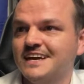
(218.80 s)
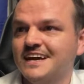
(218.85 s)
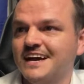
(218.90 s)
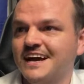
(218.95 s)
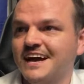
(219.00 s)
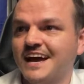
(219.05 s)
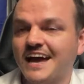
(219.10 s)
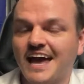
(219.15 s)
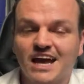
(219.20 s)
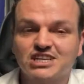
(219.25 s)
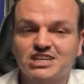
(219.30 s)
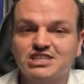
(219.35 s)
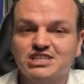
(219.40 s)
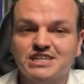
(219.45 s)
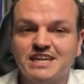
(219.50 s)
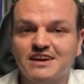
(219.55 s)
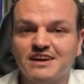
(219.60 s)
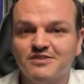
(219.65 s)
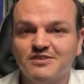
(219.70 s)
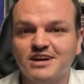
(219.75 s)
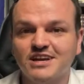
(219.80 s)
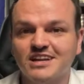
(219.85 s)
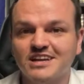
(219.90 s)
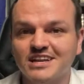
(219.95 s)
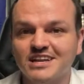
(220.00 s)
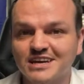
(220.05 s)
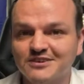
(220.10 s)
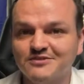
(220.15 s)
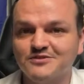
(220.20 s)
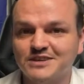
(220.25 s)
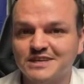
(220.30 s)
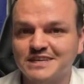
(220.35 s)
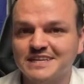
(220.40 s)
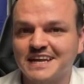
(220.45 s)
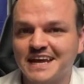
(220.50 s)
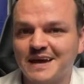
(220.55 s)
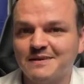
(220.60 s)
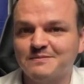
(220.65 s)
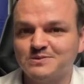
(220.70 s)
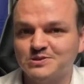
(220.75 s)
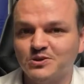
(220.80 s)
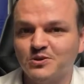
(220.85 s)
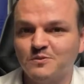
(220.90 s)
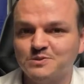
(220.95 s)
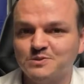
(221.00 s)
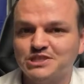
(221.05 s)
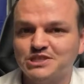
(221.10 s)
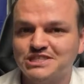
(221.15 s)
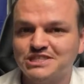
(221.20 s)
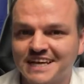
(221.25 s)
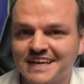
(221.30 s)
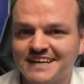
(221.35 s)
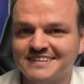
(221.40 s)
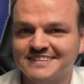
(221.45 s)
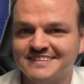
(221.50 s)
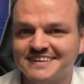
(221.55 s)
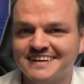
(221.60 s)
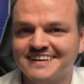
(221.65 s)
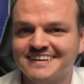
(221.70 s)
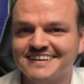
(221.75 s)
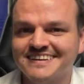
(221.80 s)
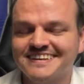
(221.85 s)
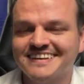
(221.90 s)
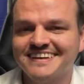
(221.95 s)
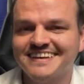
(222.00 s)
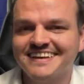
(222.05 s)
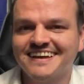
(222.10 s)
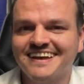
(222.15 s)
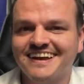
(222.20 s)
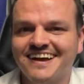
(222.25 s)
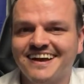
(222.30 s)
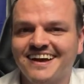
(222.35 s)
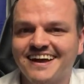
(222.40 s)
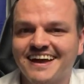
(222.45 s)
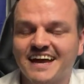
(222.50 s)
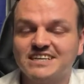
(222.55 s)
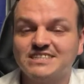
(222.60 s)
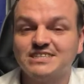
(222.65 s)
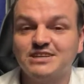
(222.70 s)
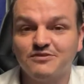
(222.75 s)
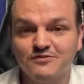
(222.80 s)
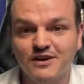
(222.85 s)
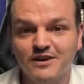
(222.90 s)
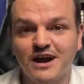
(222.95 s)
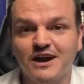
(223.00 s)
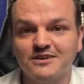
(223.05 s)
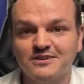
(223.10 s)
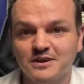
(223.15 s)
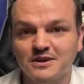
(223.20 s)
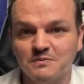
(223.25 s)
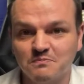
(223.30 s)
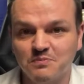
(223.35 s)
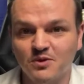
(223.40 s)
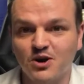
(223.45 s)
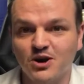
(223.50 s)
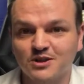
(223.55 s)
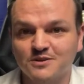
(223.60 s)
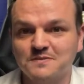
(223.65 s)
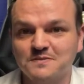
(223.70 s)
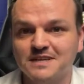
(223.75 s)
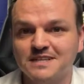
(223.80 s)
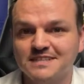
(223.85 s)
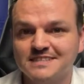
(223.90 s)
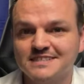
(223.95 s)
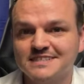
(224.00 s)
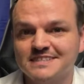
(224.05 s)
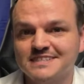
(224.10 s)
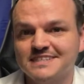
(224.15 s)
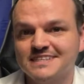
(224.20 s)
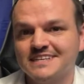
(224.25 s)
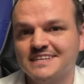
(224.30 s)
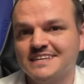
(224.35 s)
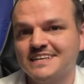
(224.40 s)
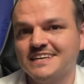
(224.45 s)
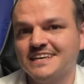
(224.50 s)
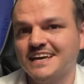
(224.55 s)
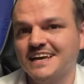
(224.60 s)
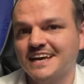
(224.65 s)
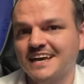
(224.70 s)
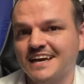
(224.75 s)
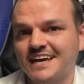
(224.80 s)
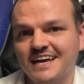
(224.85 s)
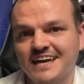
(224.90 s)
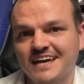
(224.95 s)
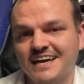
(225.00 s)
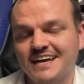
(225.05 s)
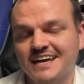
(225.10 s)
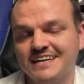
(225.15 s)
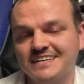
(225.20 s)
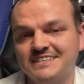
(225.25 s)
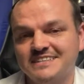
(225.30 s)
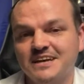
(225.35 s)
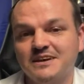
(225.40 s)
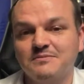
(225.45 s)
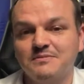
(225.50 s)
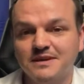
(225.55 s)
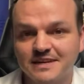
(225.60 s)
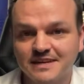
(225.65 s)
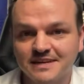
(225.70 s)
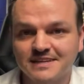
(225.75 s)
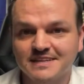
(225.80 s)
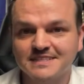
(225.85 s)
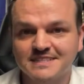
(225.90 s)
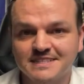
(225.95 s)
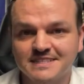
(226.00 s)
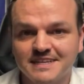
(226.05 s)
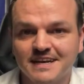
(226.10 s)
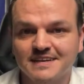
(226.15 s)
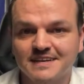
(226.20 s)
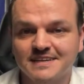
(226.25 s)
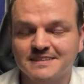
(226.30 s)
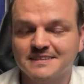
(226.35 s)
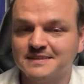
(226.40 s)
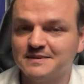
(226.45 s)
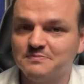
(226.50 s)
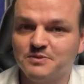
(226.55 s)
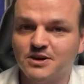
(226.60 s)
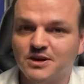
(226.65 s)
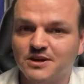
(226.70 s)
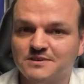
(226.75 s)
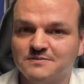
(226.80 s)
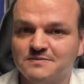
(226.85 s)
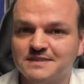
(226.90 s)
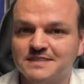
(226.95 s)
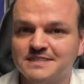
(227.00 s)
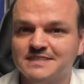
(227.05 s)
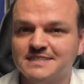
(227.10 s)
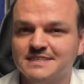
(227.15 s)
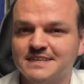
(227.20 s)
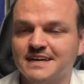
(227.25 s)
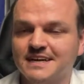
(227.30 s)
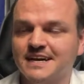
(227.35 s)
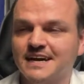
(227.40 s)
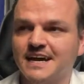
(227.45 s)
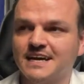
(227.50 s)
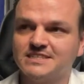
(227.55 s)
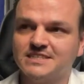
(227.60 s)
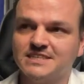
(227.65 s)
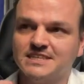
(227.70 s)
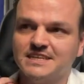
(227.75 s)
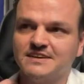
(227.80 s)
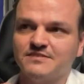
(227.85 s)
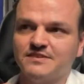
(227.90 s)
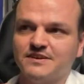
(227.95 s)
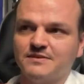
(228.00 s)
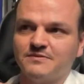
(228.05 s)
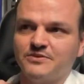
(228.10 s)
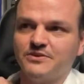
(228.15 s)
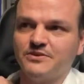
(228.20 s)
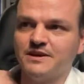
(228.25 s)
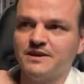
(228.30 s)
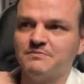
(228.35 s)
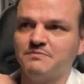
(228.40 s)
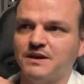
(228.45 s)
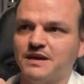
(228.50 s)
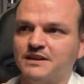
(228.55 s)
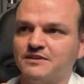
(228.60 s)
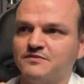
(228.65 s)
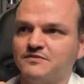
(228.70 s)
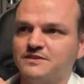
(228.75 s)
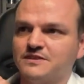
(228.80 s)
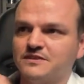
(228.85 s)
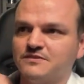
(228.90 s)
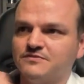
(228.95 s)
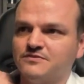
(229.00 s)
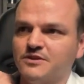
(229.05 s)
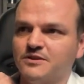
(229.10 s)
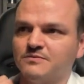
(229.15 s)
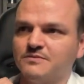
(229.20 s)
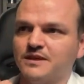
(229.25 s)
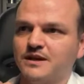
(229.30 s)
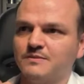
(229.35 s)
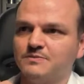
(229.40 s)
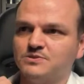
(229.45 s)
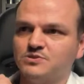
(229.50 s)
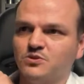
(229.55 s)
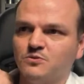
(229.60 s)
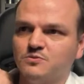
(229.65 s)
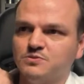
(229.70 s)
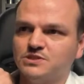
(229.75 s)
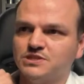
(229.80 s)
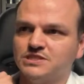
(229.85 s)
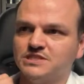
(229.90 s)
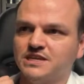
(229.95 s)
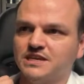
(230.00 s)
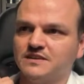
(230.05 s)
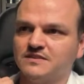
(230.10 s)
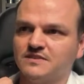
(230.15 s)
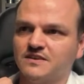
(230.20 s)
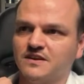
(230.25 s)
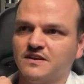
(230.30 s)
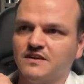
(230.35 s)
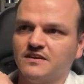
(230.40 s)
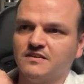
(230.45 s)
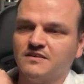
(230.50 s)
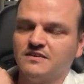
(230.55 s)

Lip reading: I actually never lived in an absorption center. I actually found an apartment and I immediately stayed in the apartment. So I actually never really benefited from the absorption center.